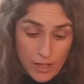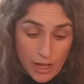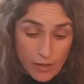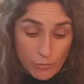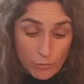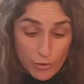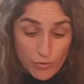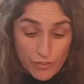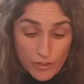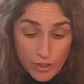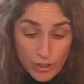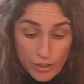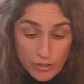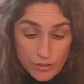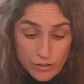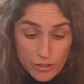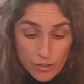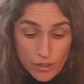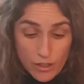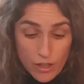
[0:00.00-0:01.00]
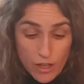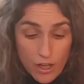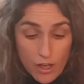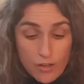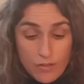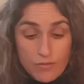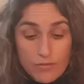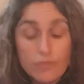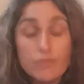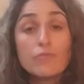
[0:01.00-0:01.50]
And we've got
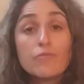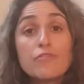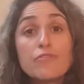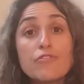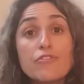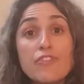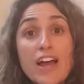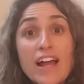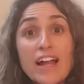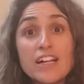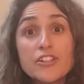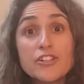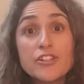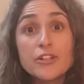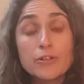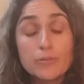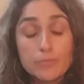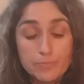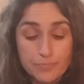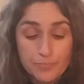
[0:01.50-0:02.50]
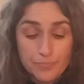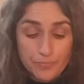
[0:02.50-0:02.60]
velio.